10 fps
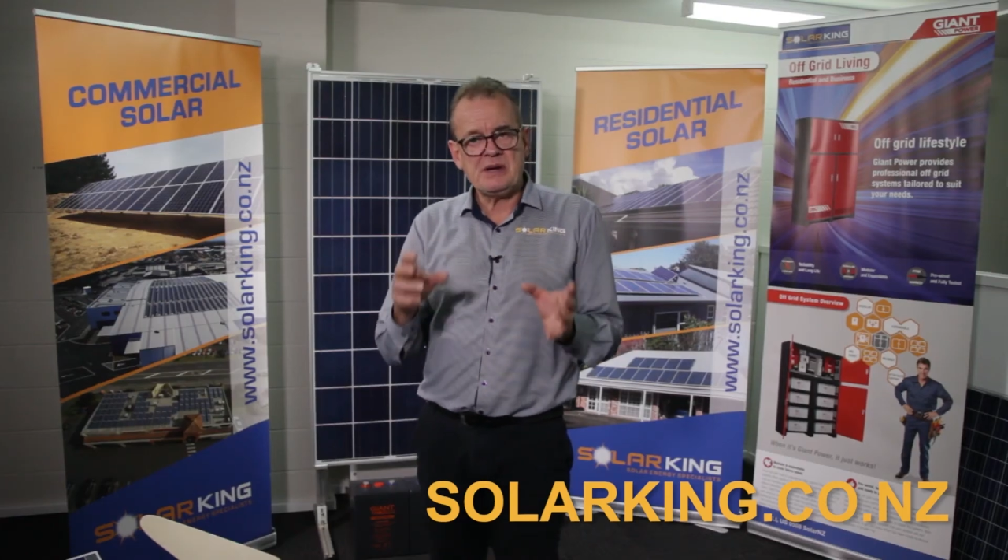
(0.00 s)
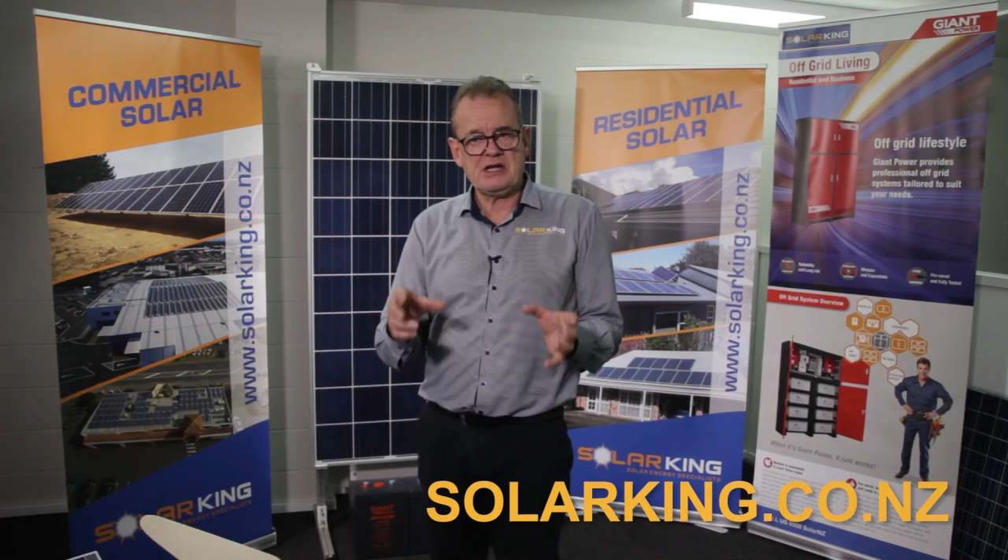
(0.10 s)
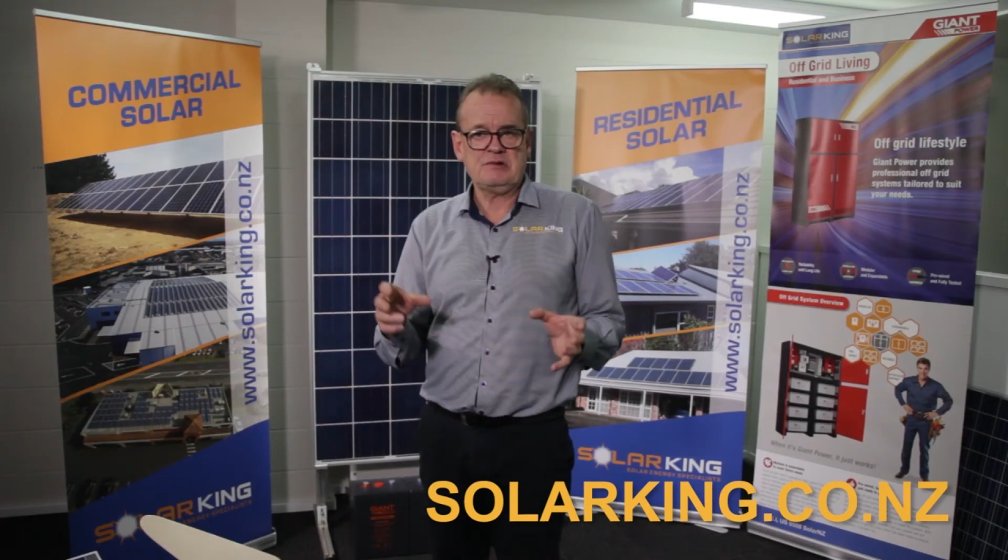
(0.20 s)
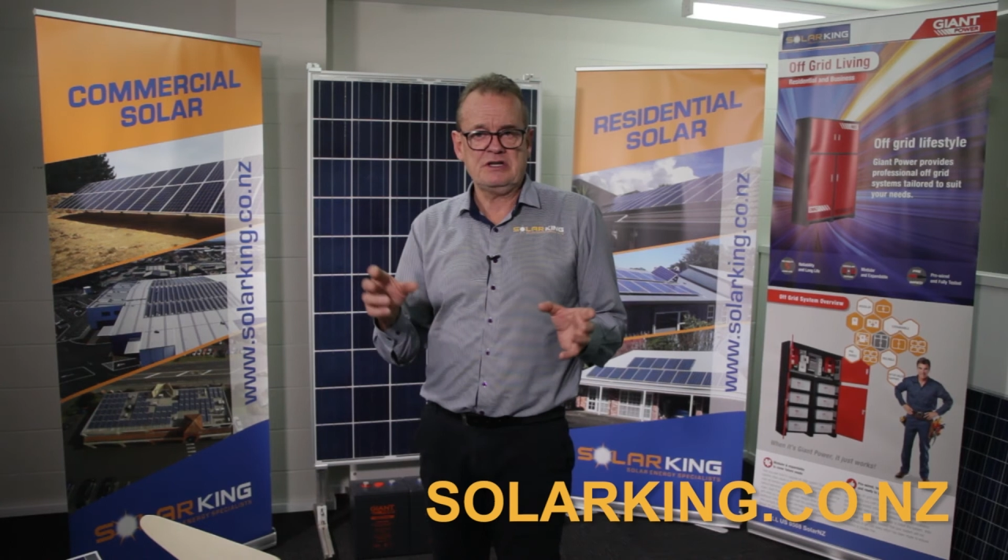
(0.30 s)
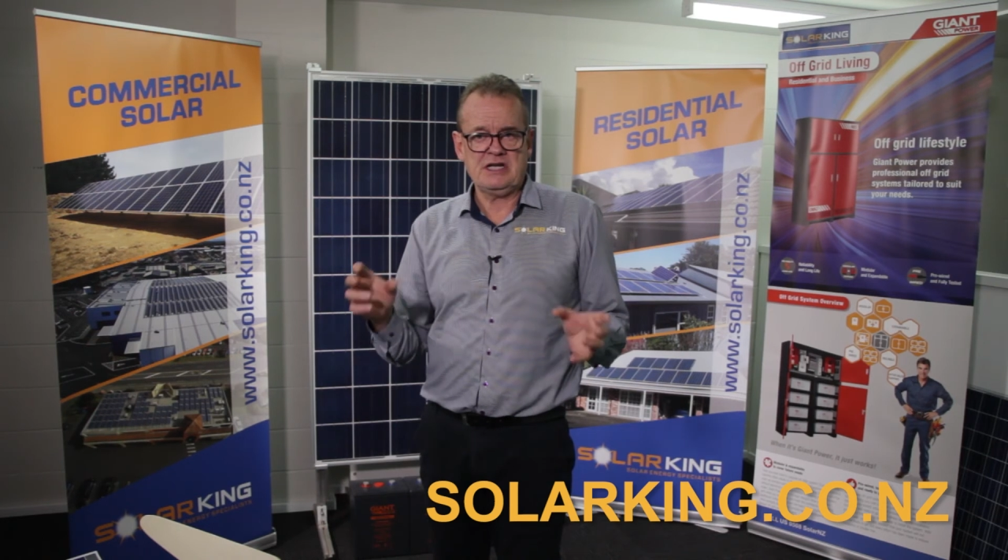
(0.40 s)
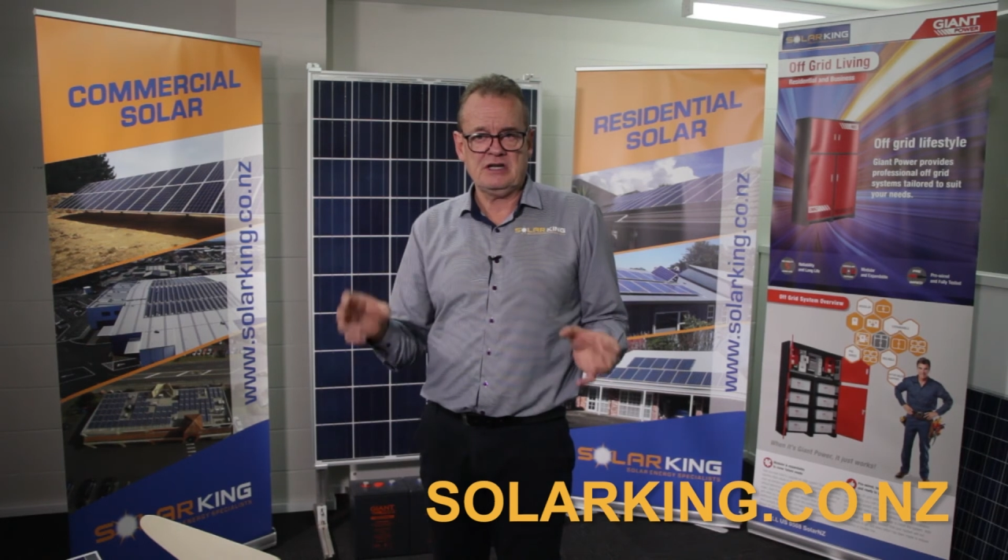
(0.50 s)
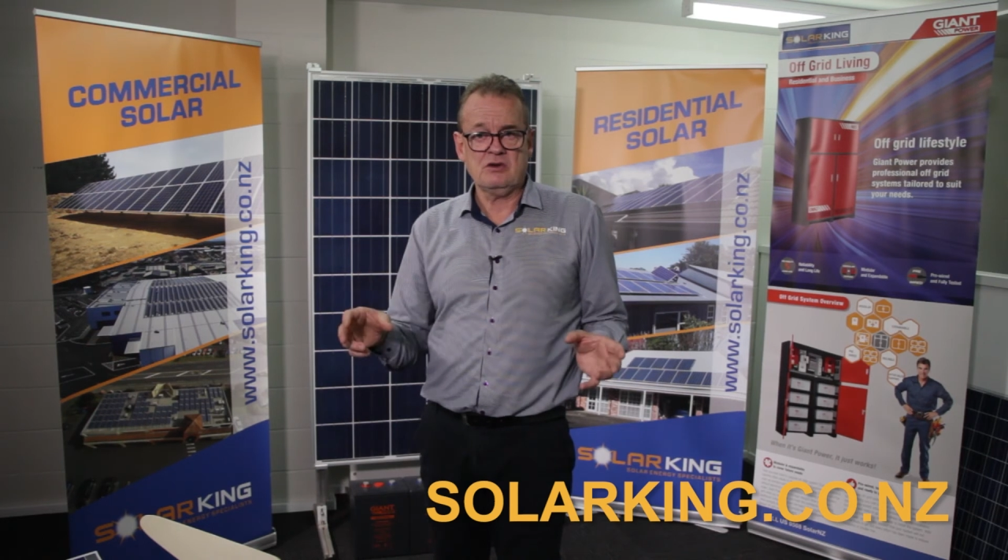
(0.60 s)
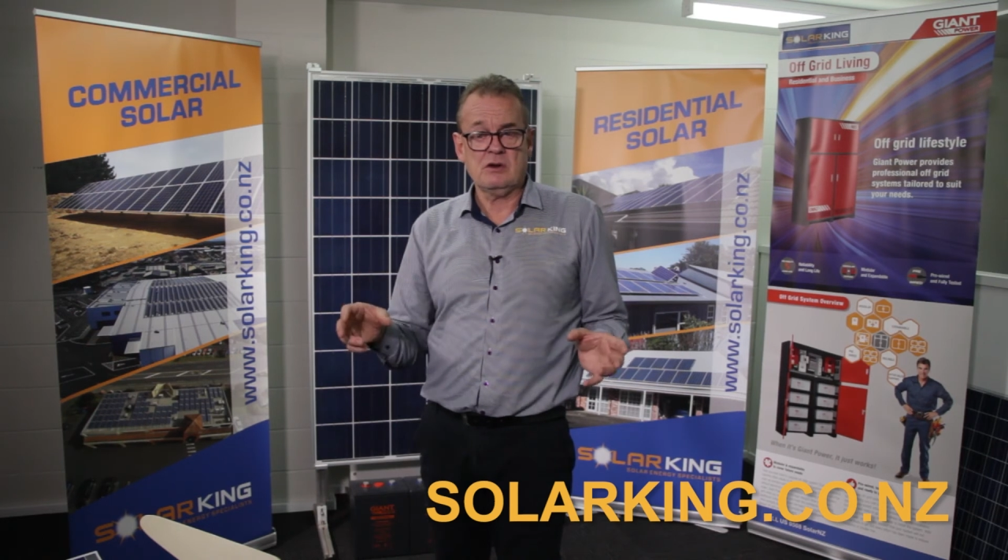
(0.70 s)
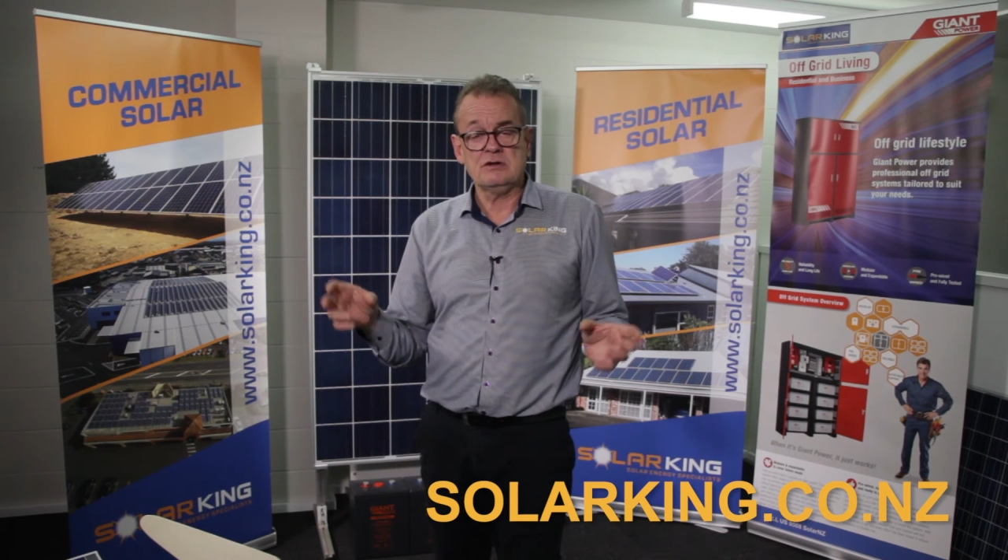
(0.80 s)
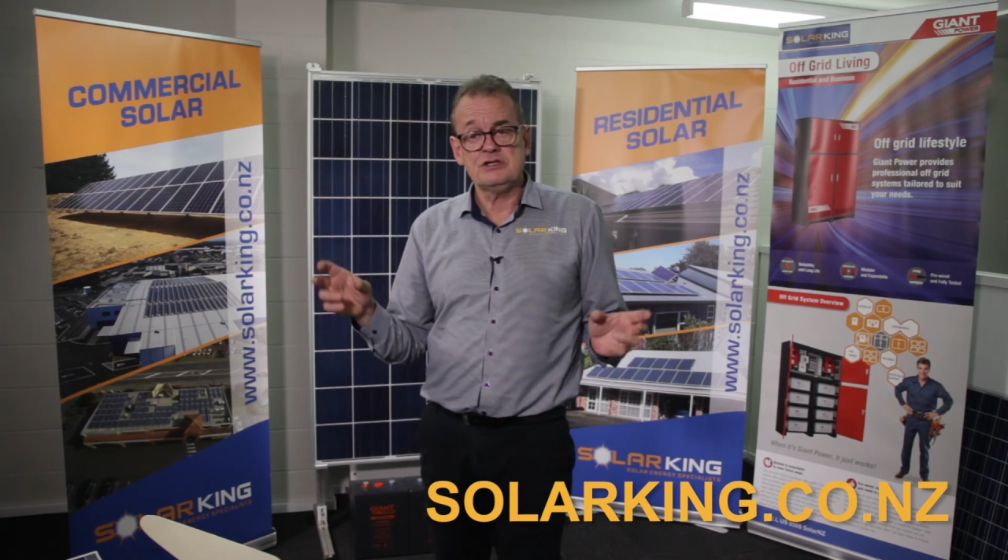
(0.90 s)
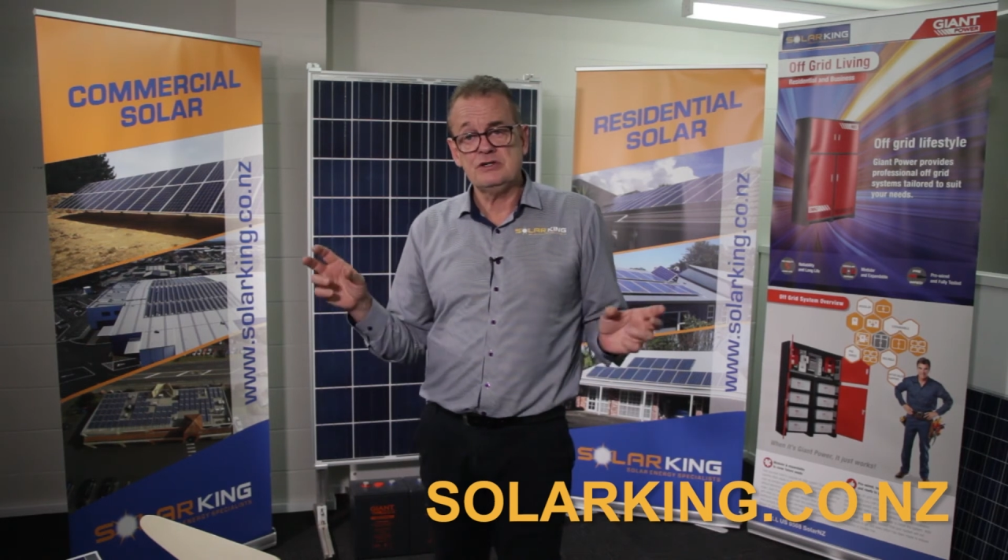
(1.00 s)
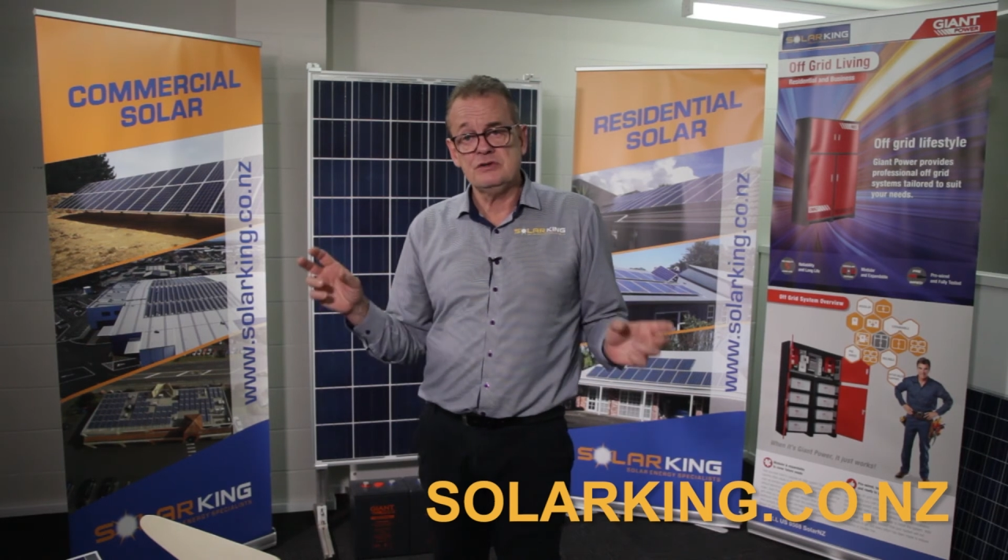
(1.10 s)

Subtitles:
battery technology